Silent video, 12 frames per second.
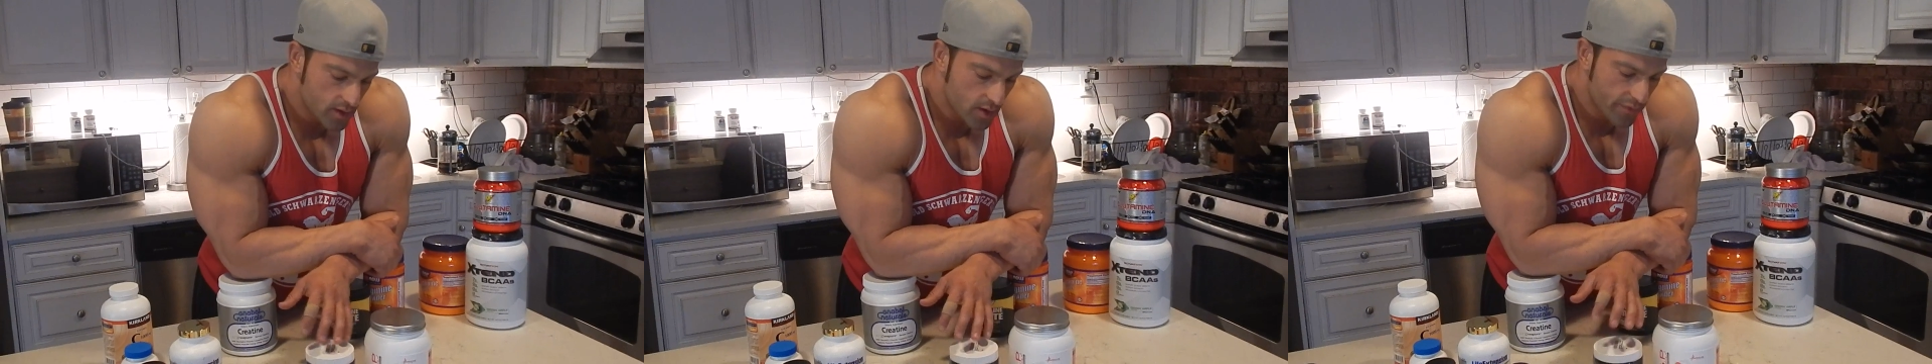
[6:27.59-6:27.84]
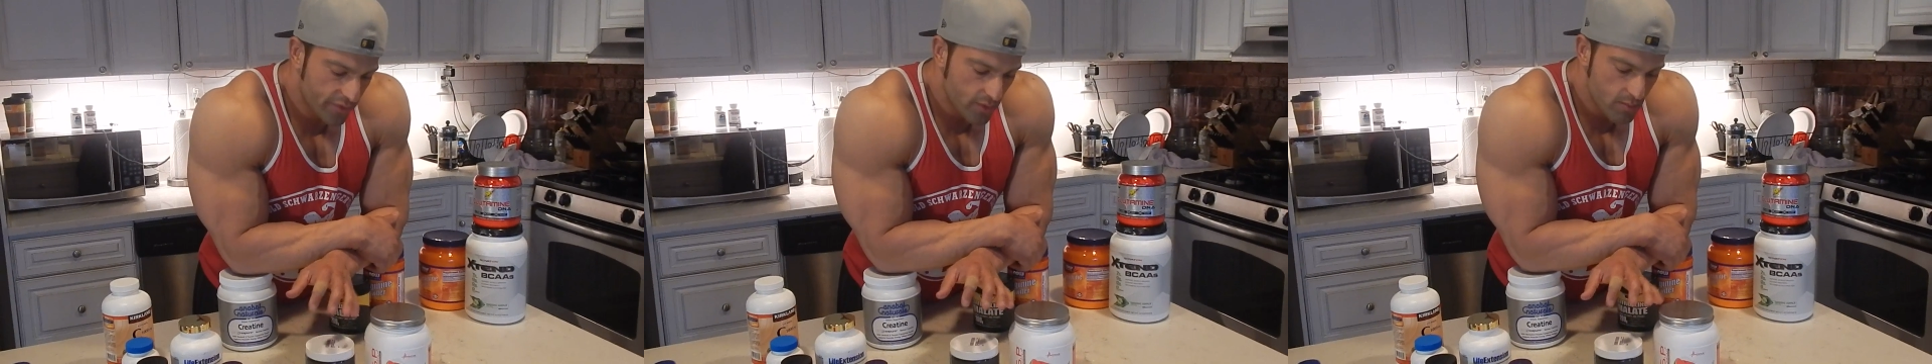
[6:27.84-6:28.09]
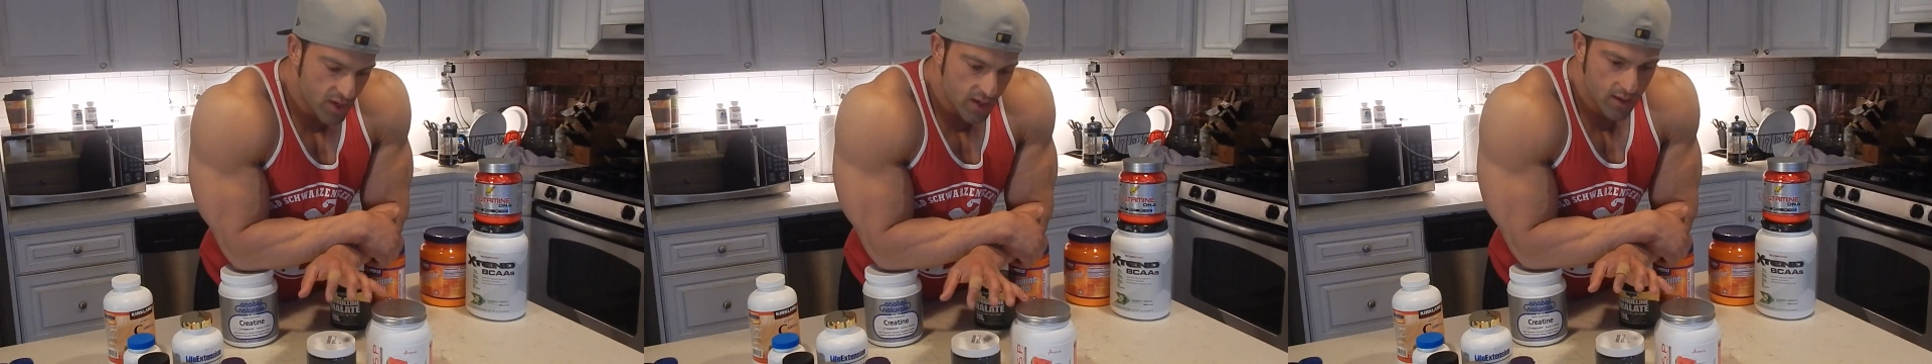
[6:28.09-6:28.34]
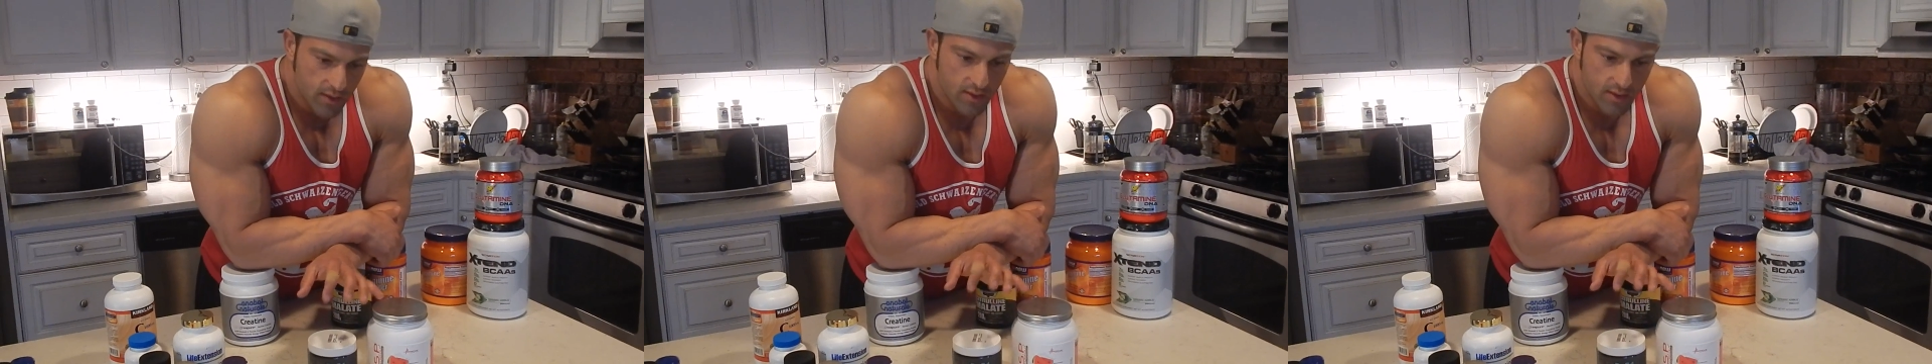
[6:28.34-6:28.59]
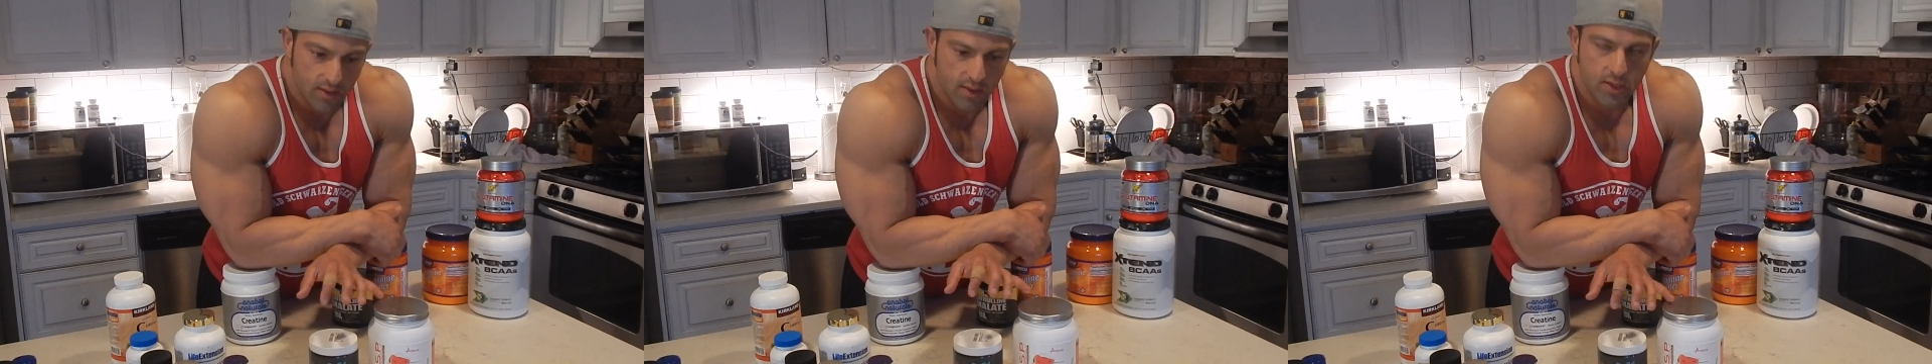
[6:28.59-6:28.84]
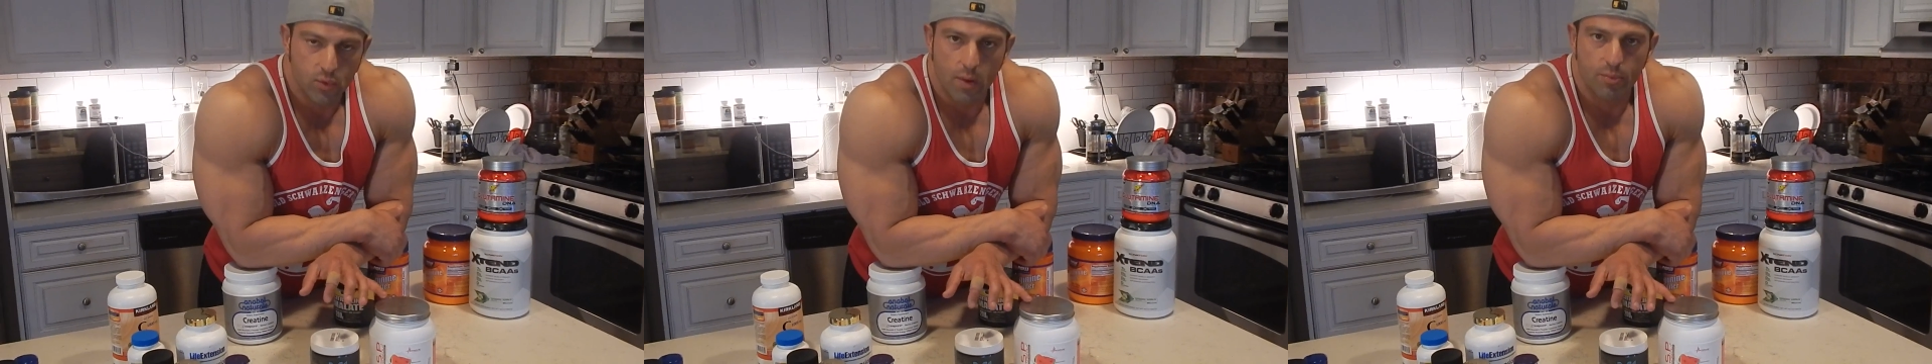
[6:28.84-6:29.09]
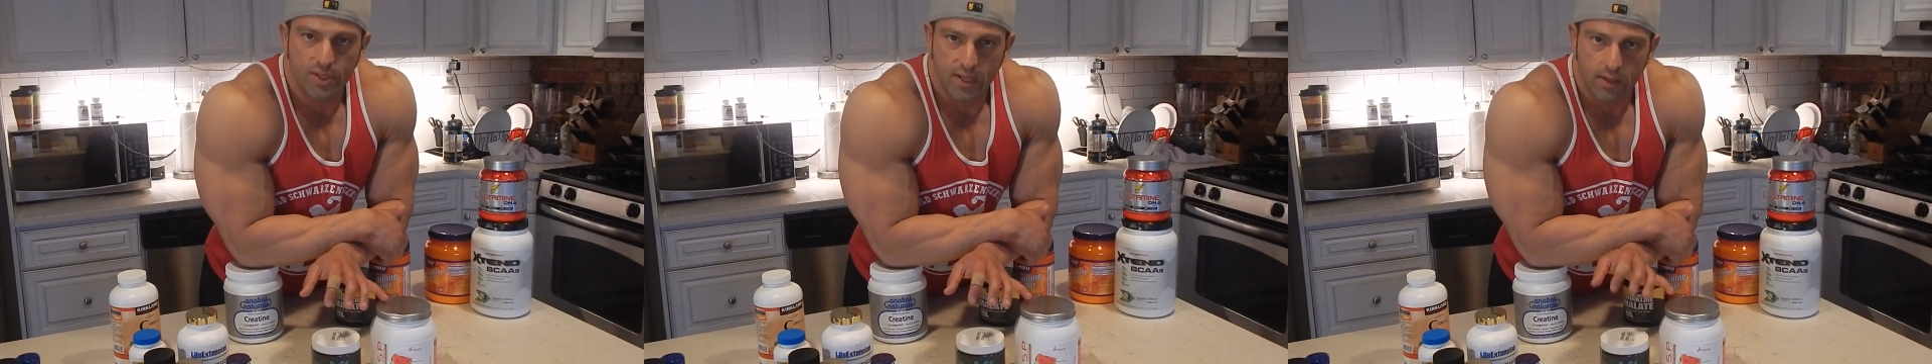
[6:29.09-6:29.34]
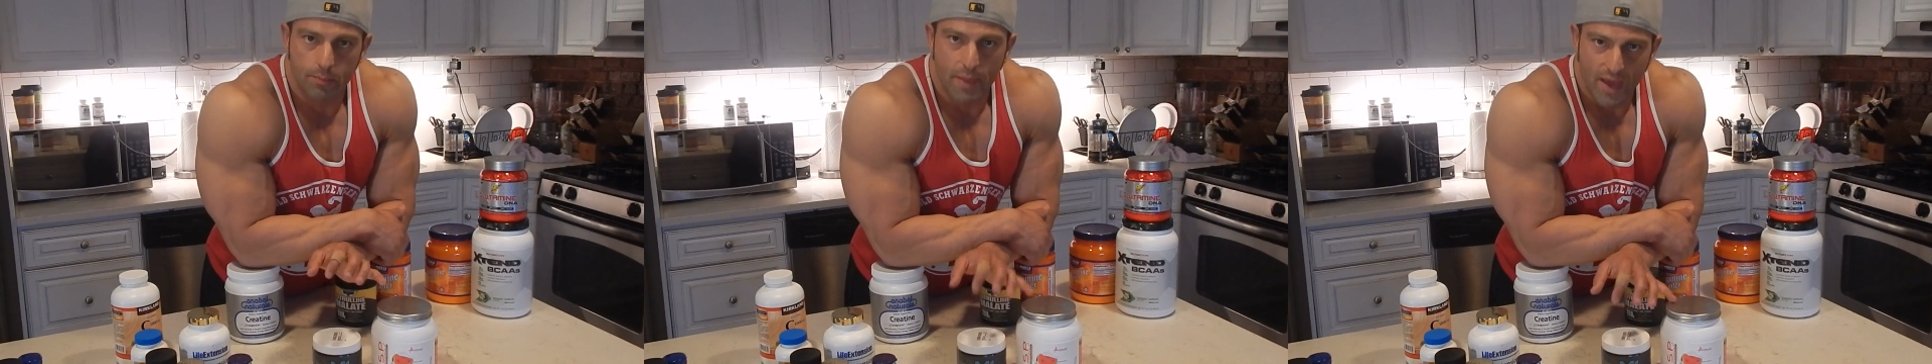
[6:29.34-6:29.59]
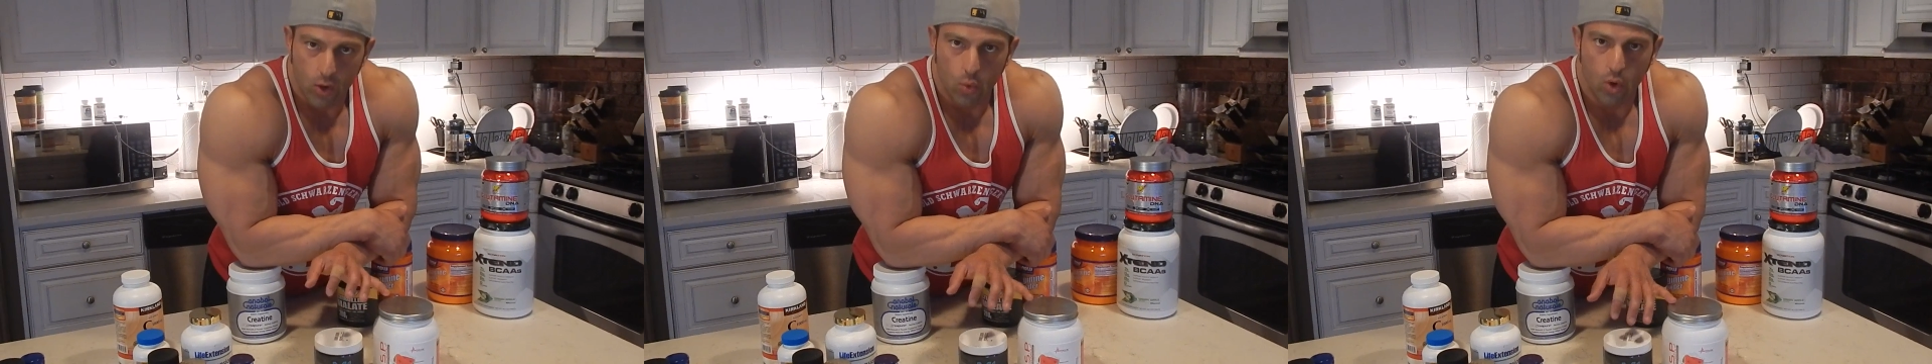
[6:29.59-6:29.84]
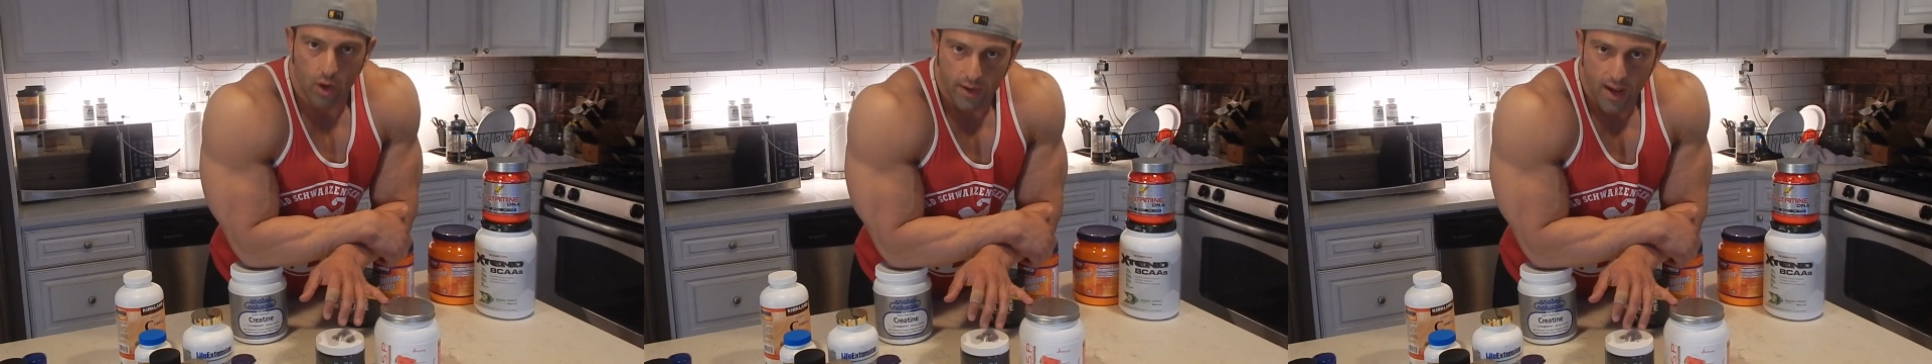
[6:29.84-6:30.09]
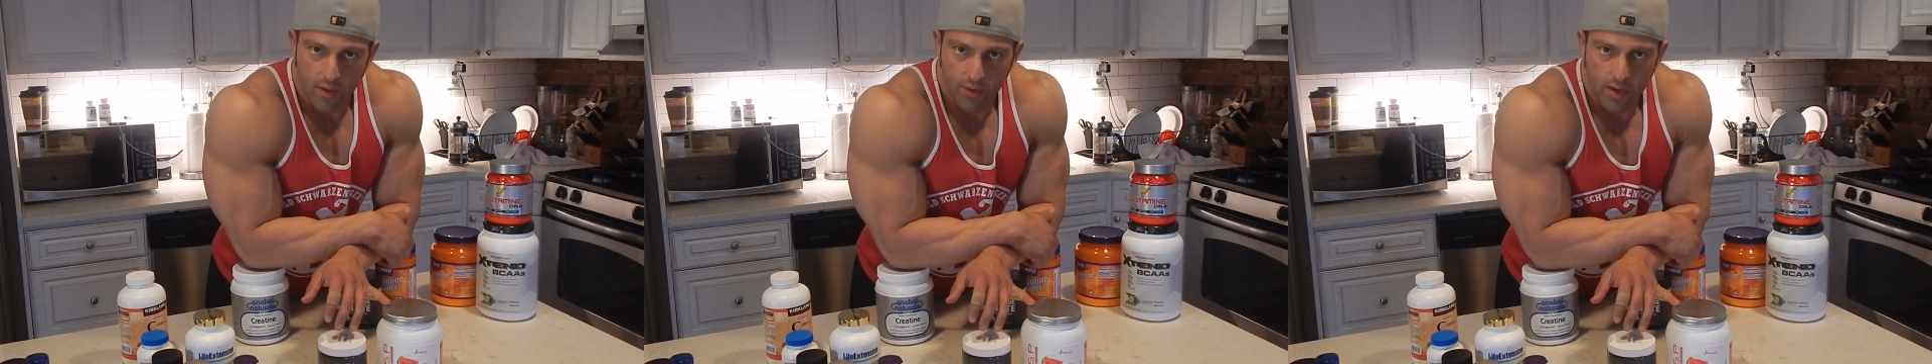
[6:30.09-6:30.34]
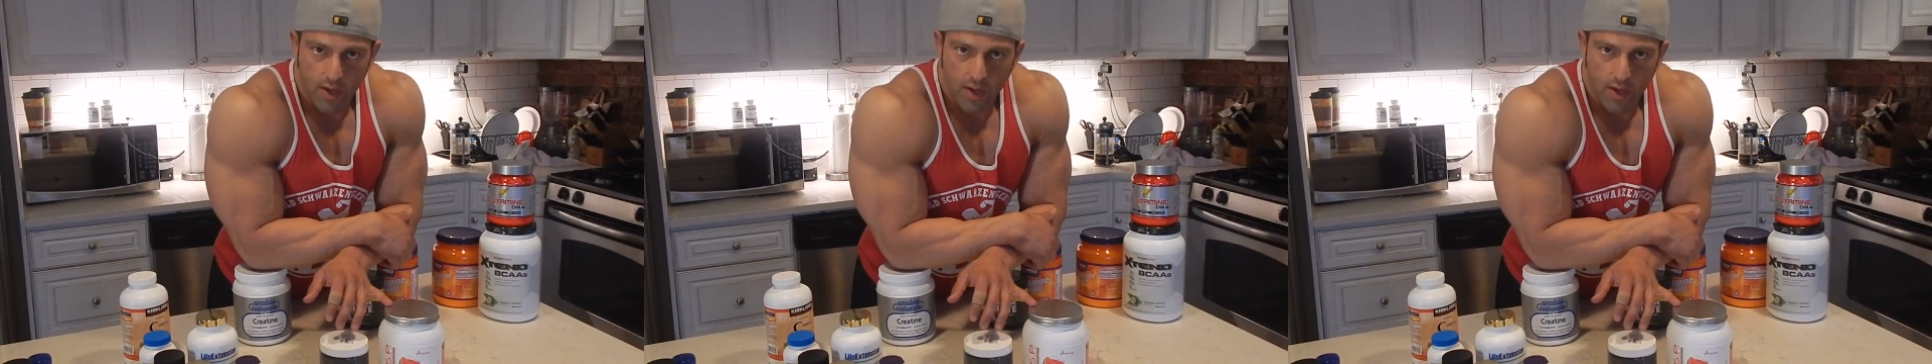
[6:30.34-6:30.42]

for me, these represent a better workout.